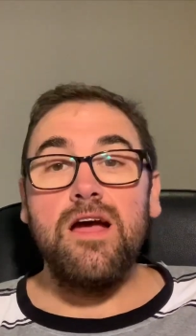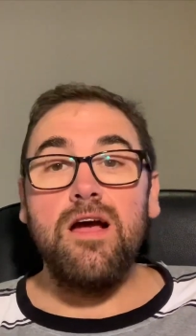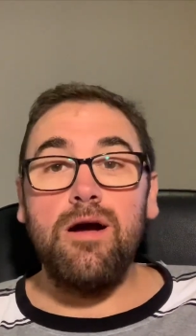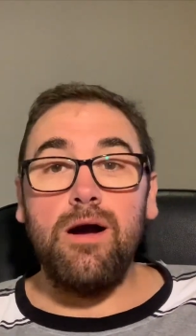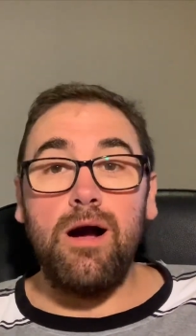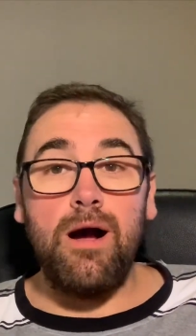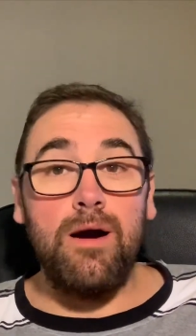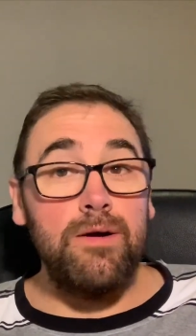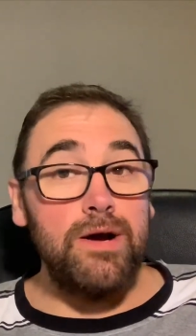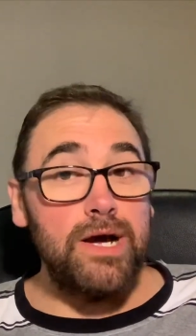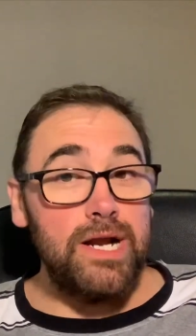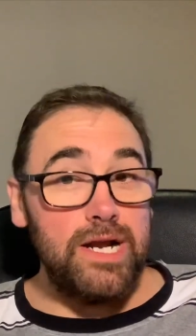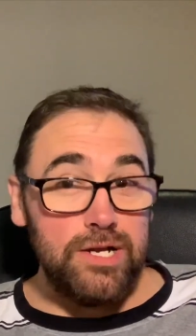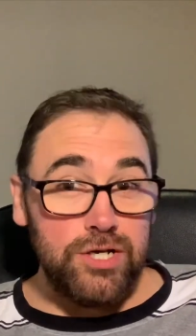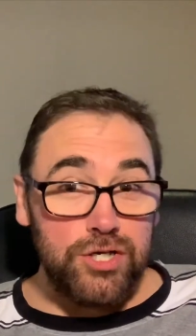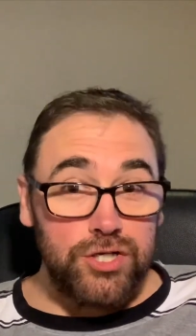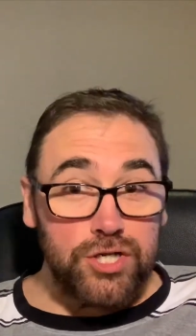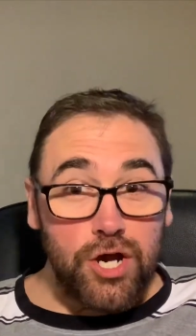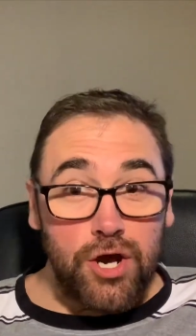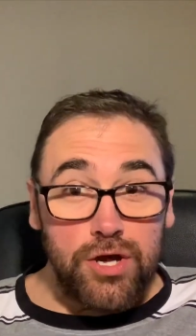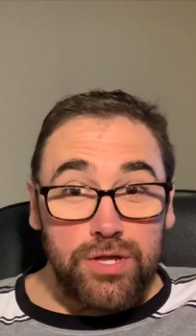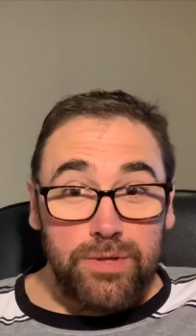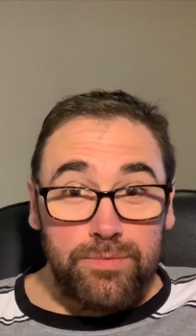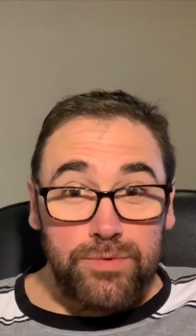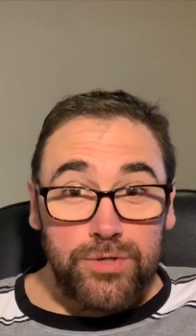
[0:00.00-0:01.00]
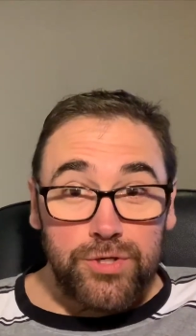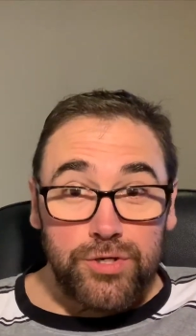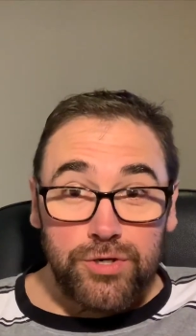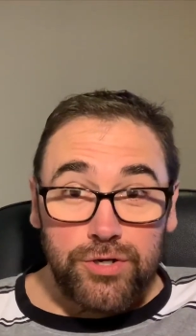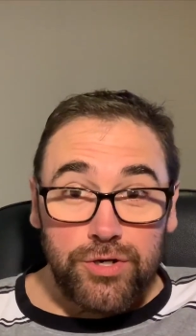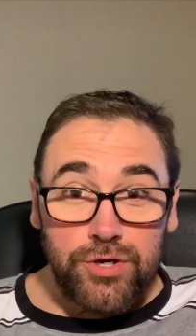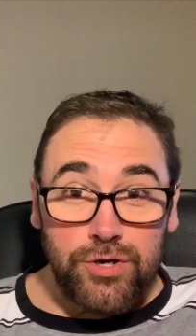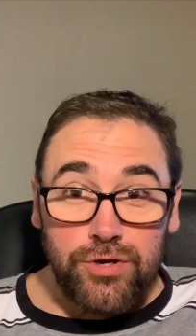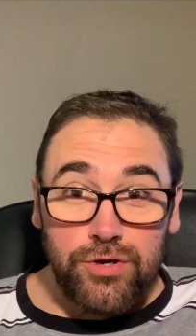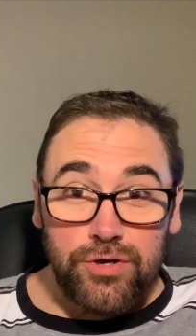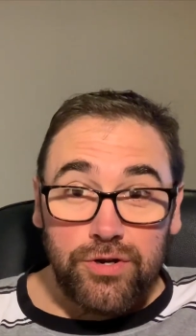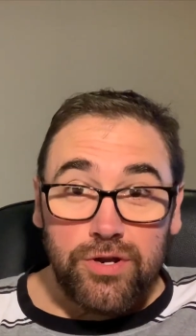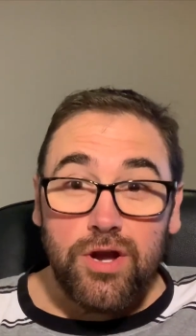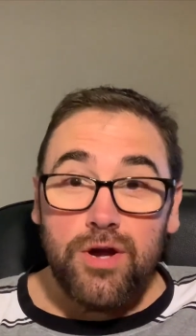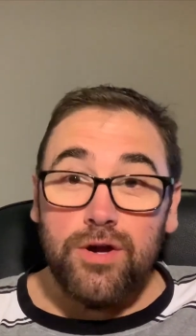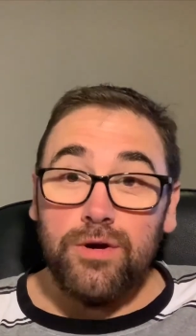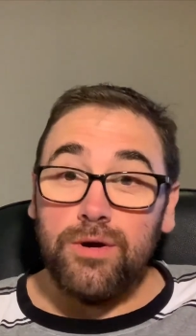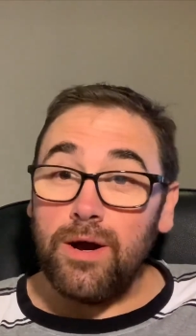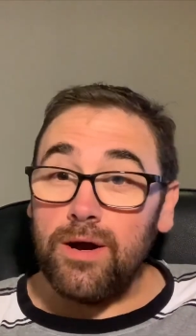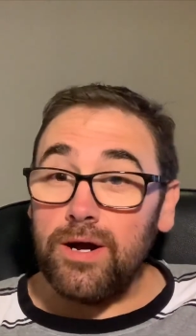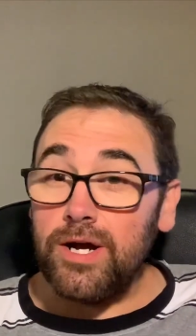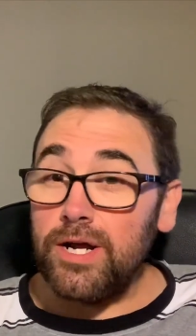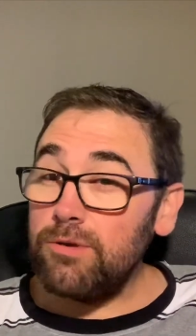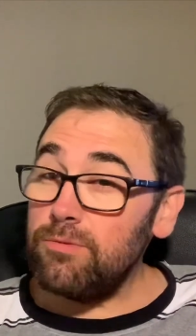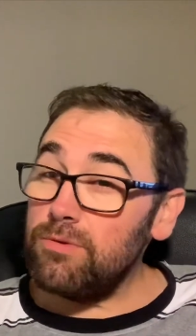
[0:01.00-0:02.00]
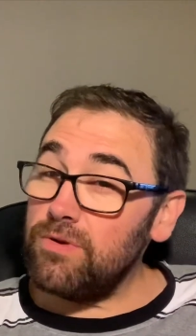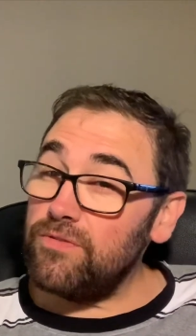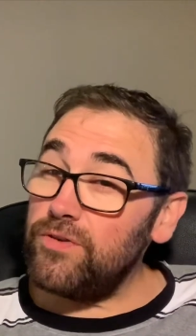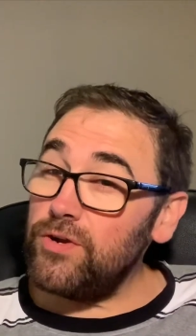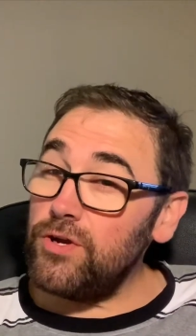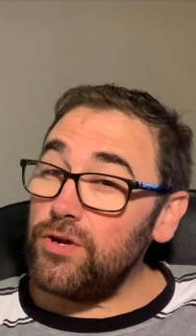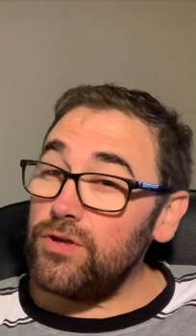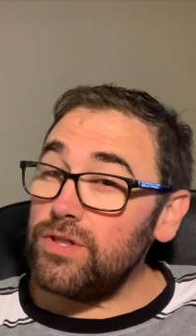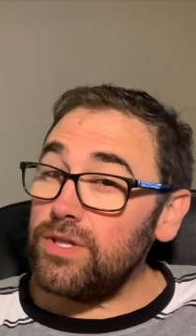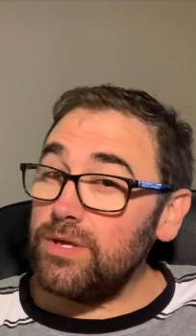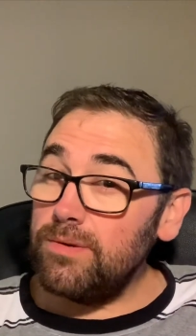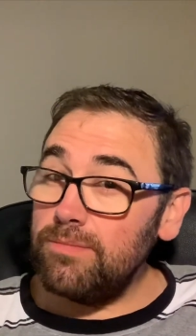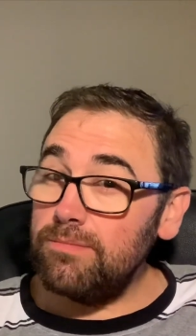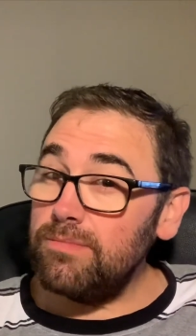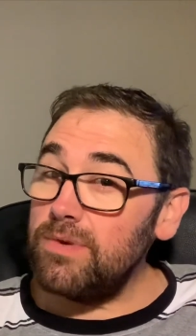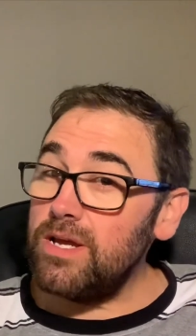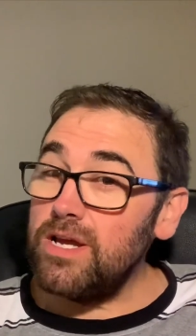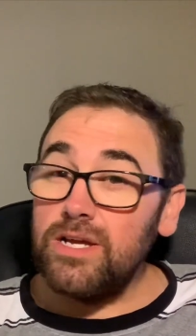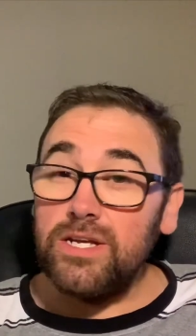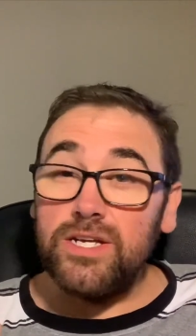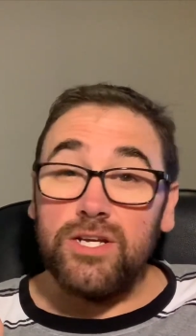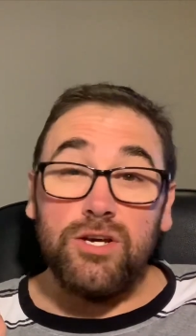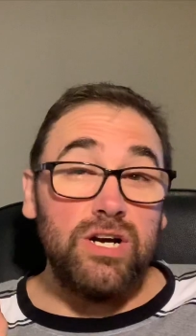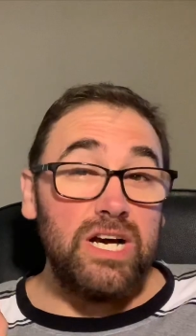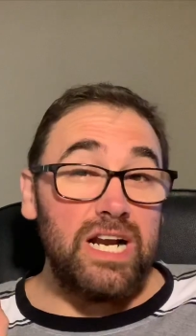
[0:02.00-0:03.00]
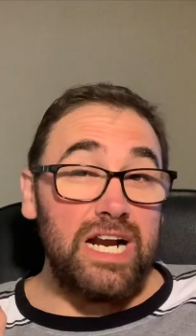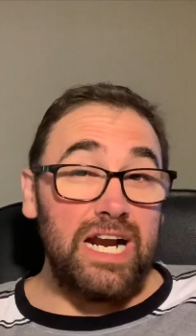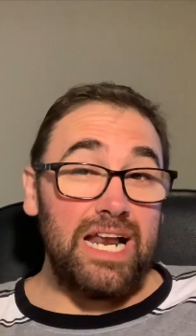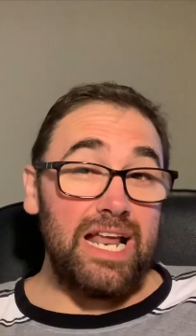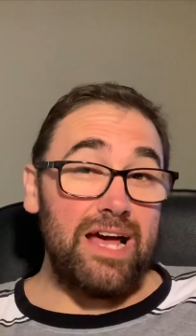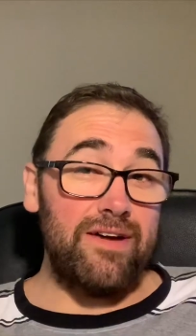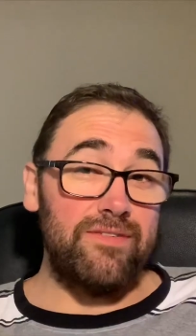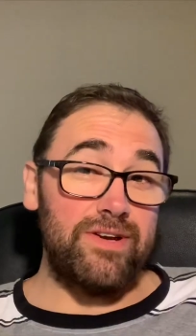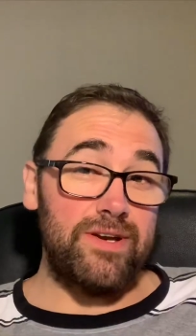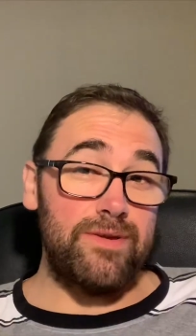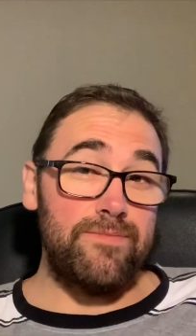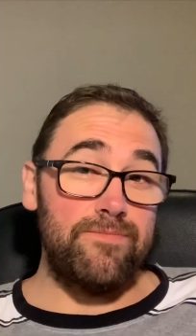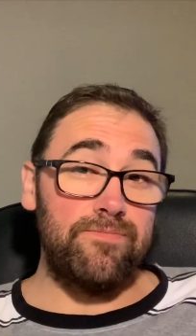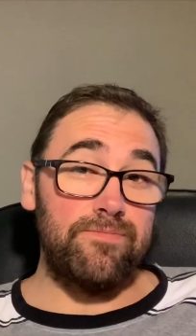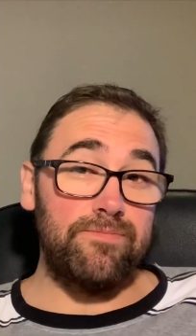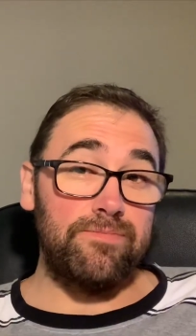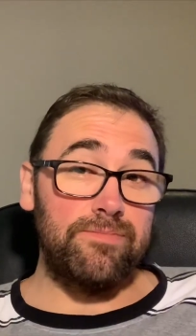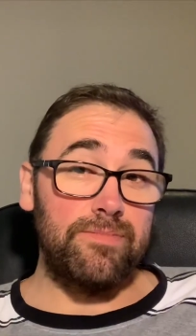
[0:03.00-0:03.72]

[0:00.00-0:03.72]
I'm gonna show them to you. I'm gonna review them. You're gonna love it.